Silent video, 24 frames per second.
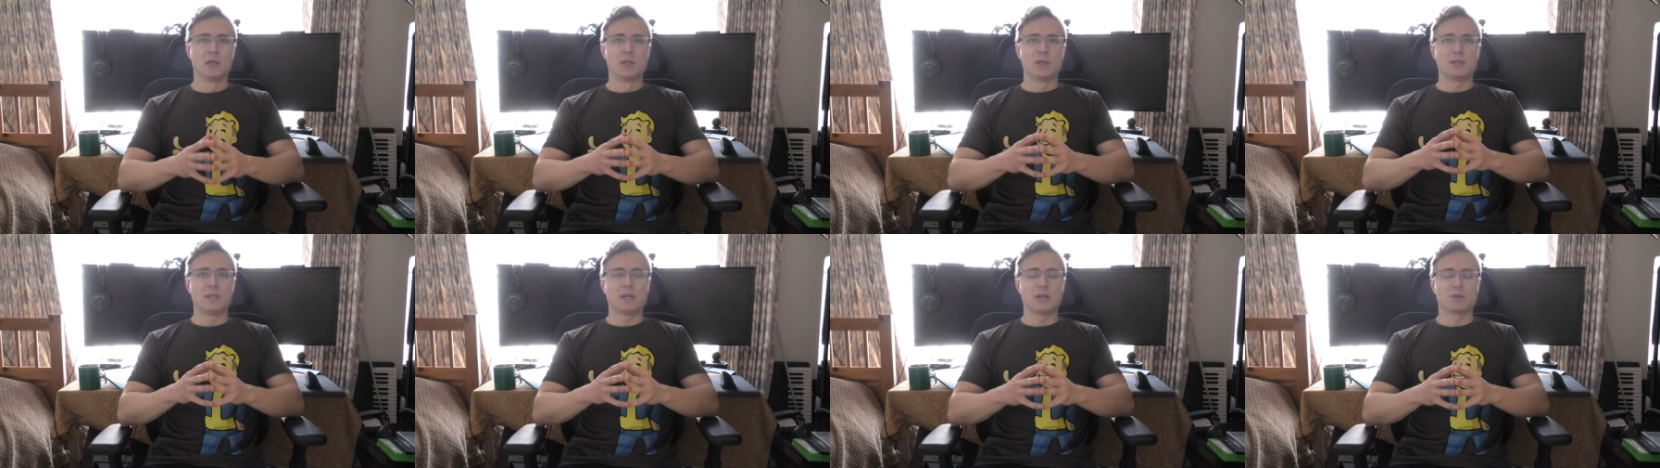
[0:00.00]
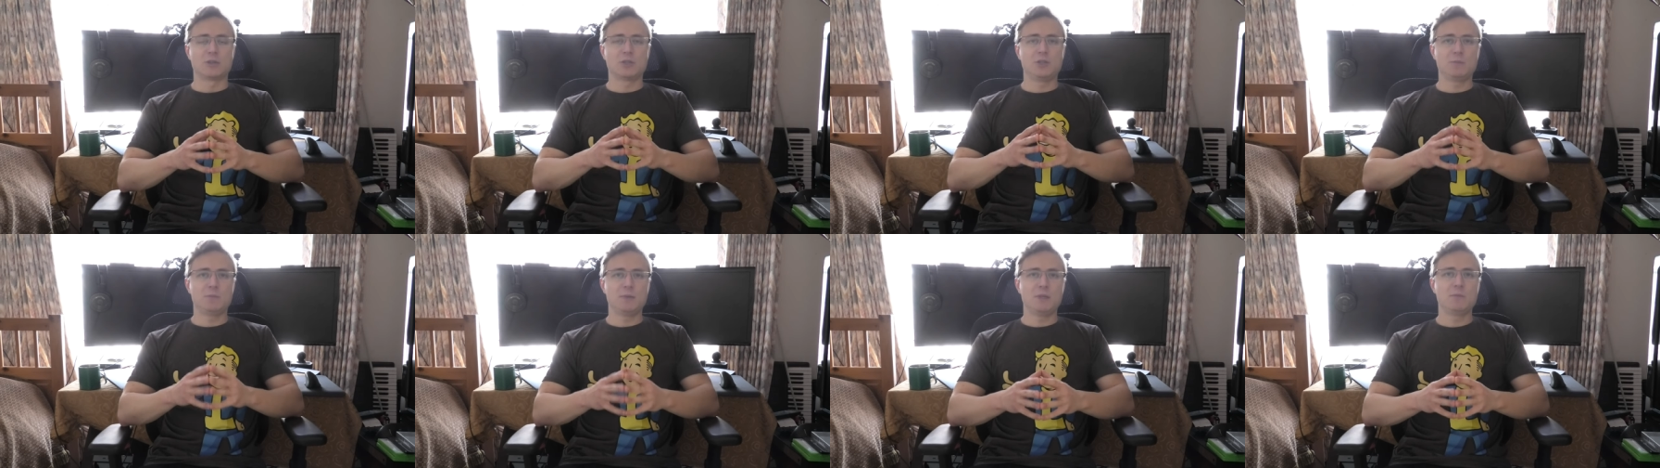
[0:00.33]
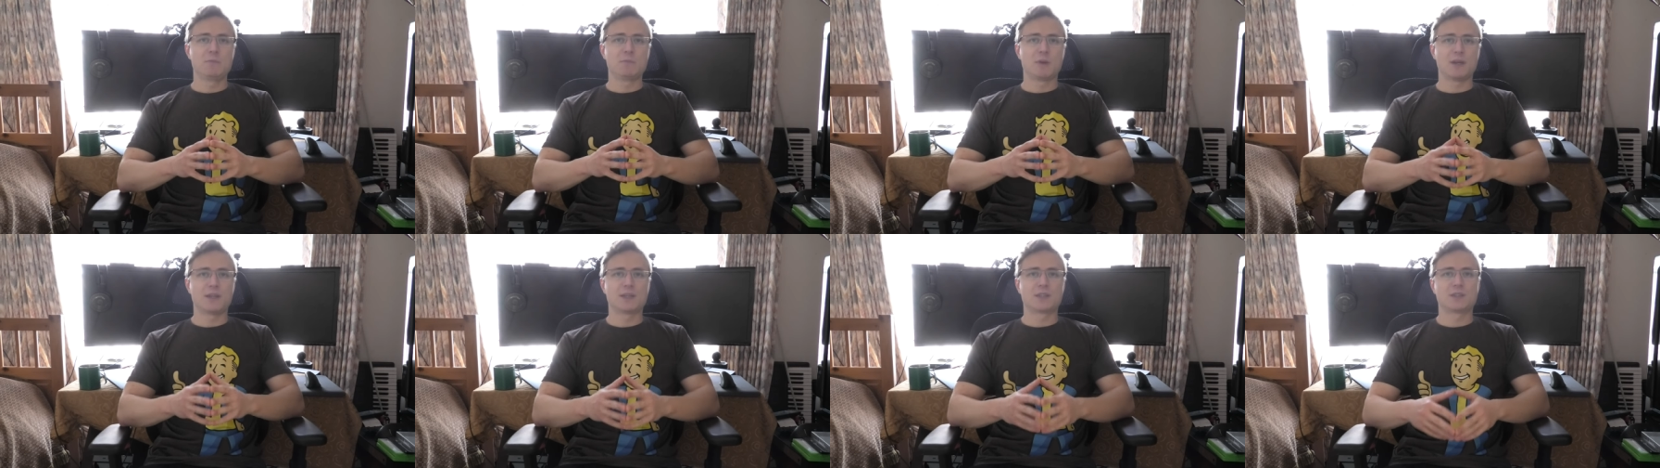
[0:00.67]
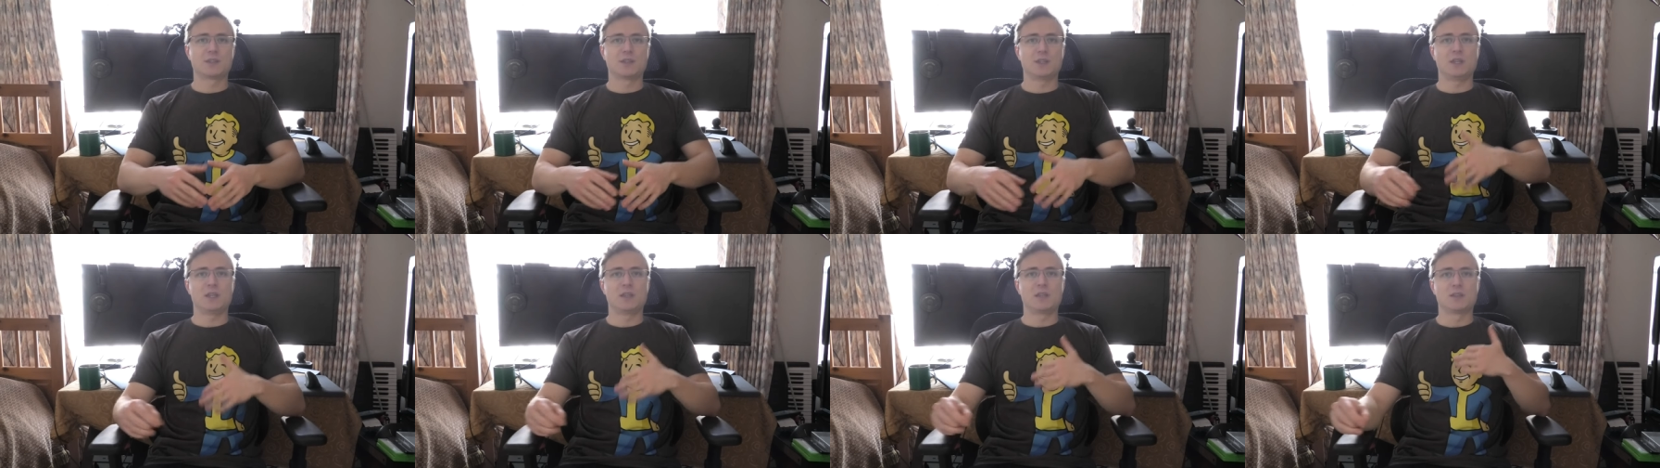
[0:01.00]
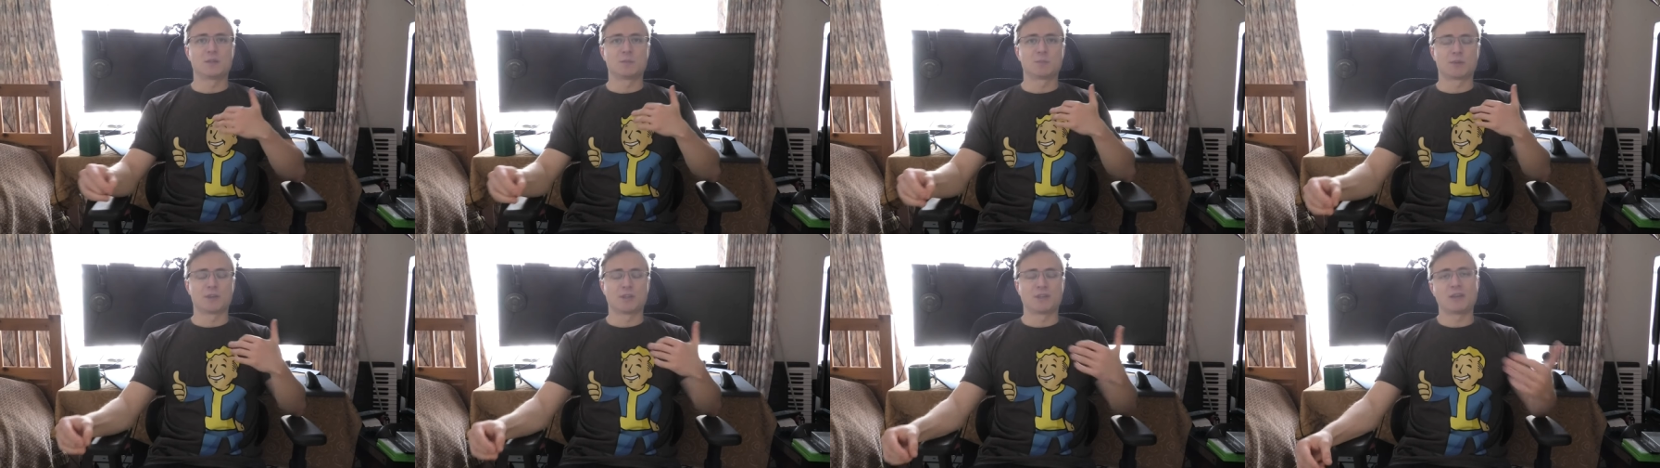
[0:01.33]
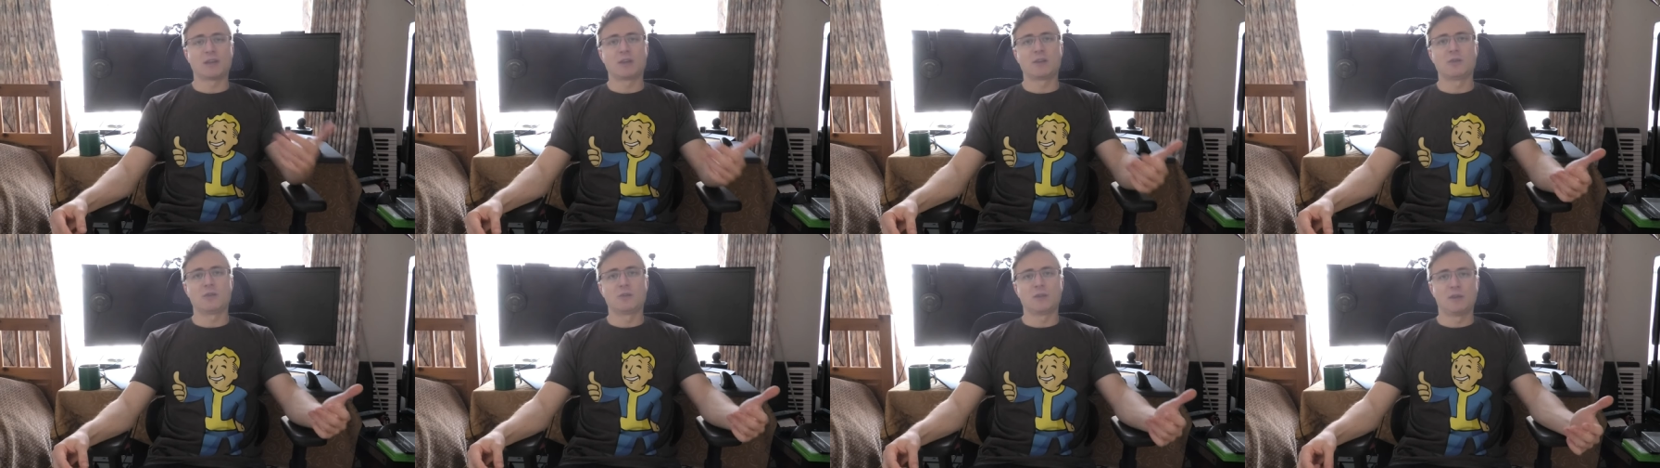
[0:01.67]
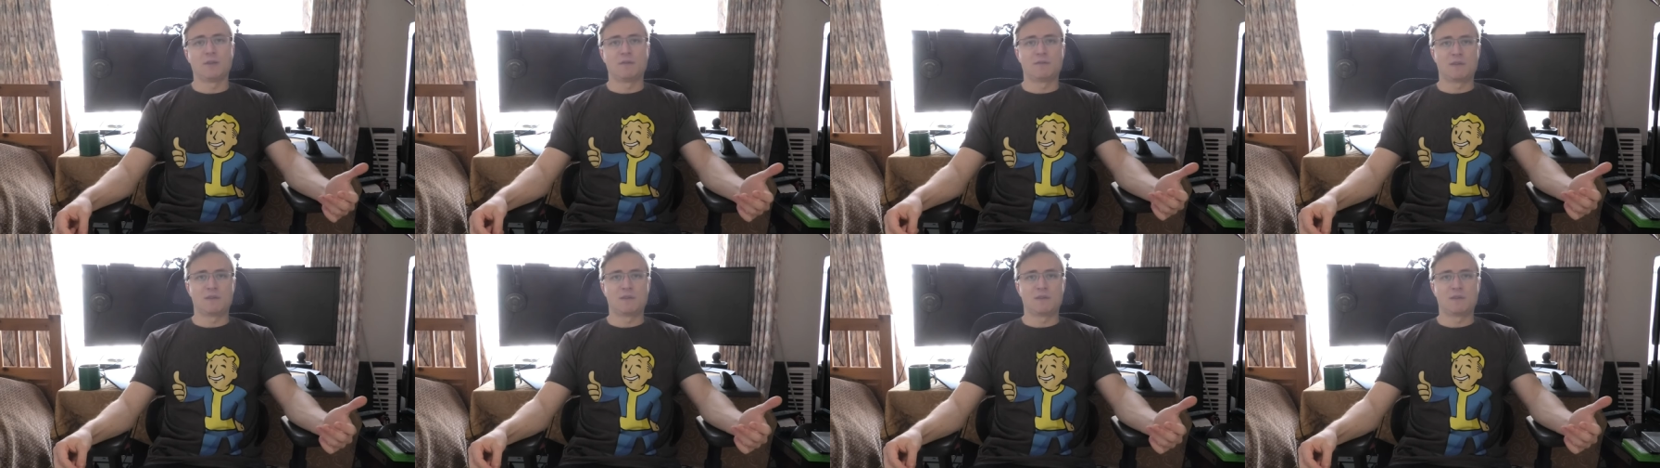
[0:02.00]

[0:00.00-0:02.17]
Now, GP Bikes is particularly